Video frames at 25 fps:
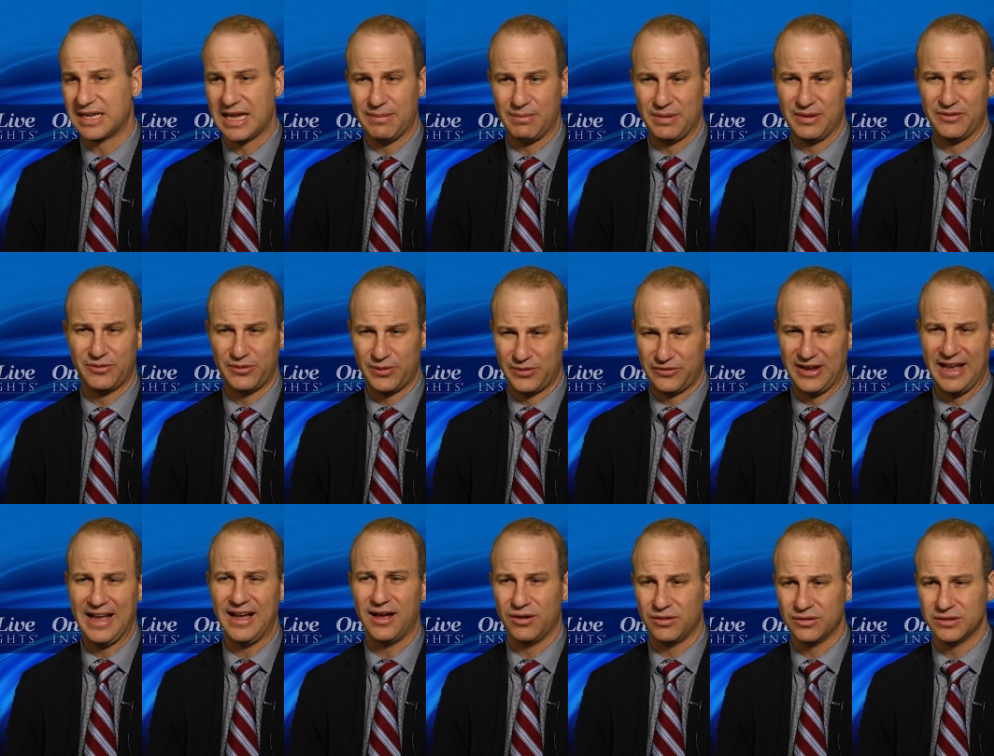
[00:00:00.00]
can be
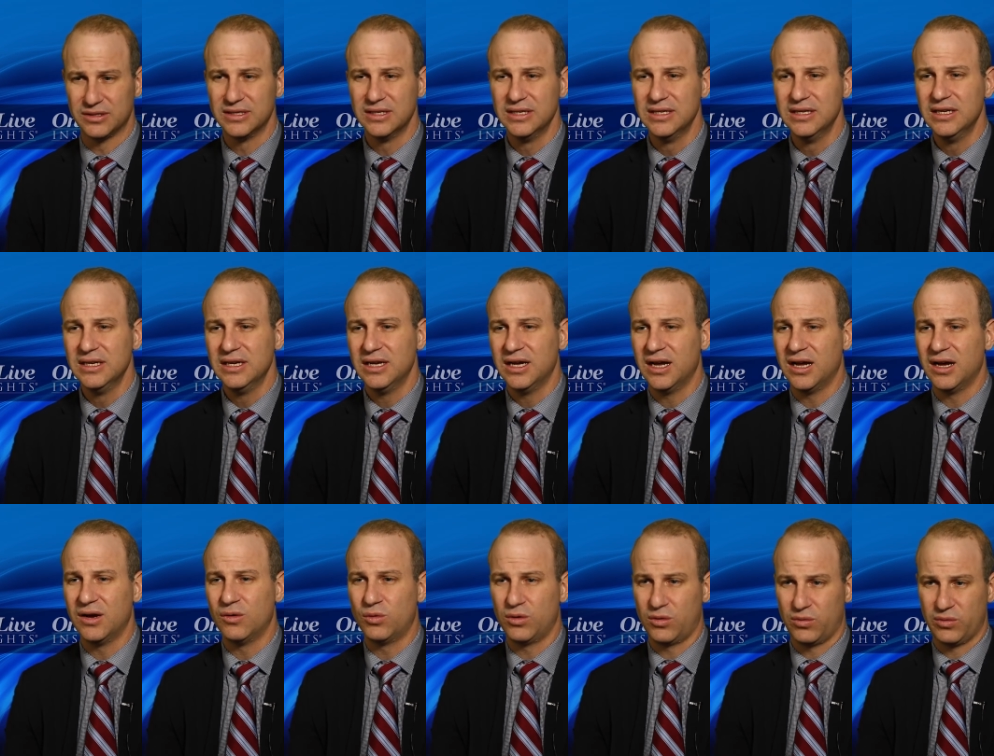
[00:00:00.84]
profound,
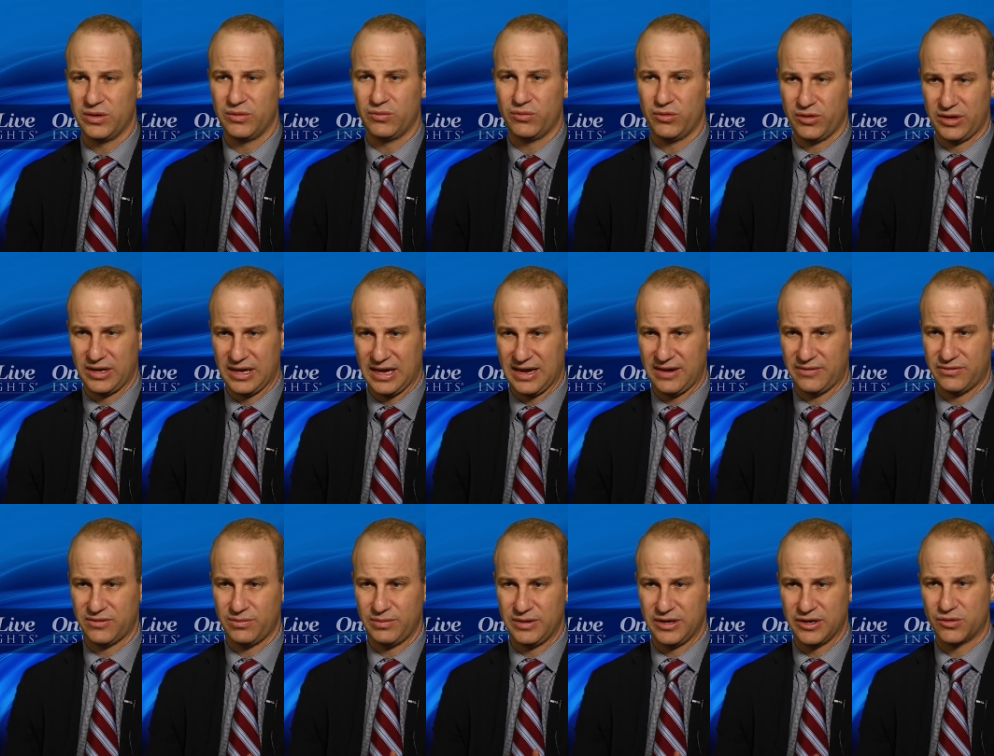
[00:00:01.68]
uh, where we really
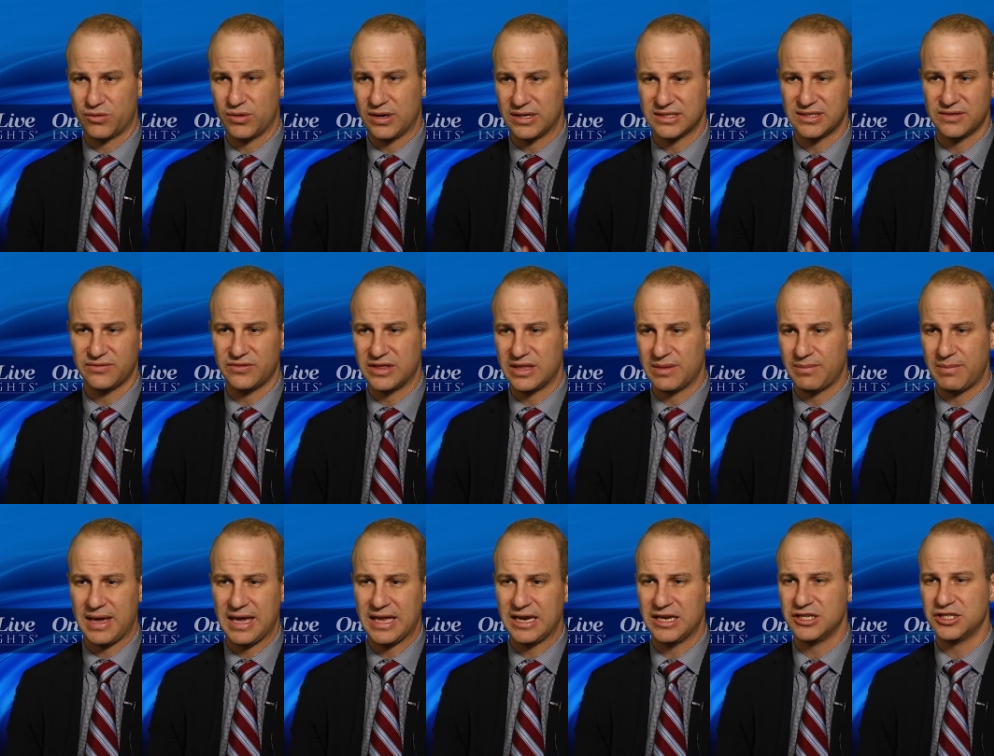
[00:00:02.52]
have to be aggressive in the
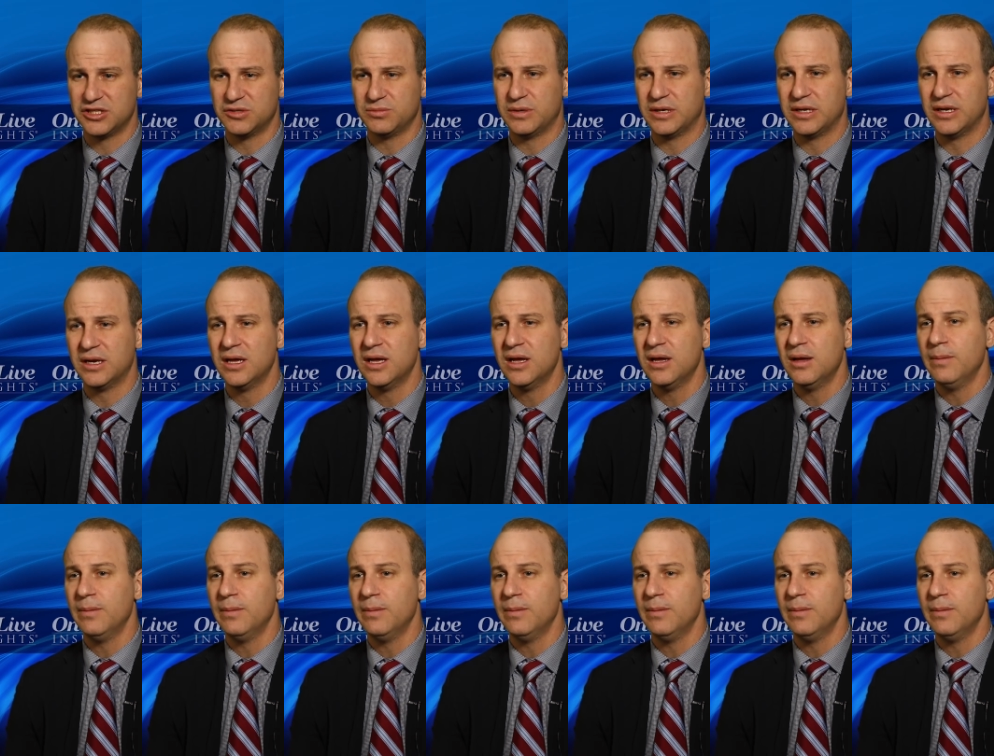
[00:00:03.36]
management.